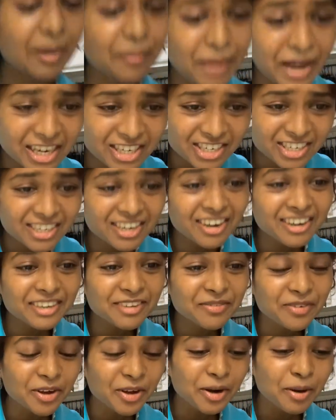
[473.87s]
I'm actually not
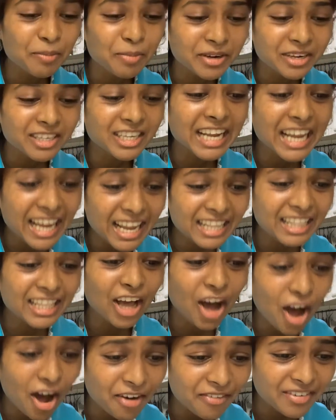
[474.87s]
even going to put it in the
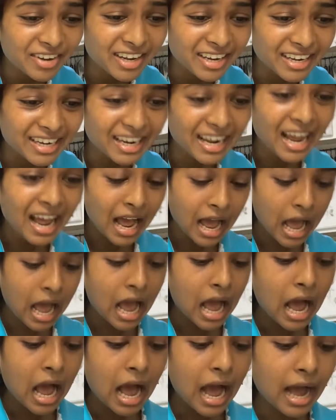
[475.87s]
oven.
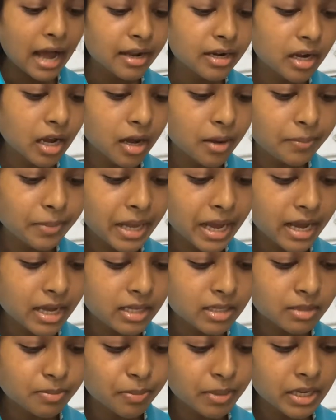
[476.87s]
And um,
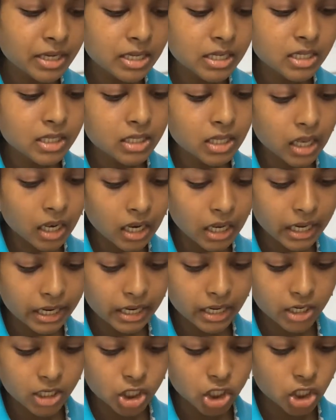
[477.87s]
guys, please like
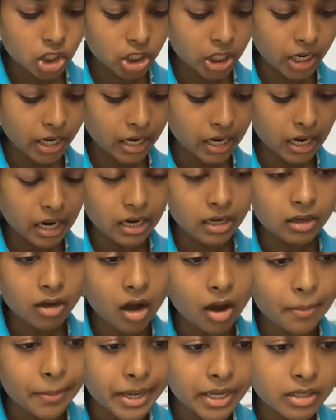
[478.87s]
and share and
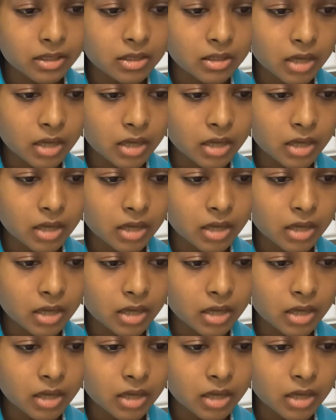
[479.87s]
comment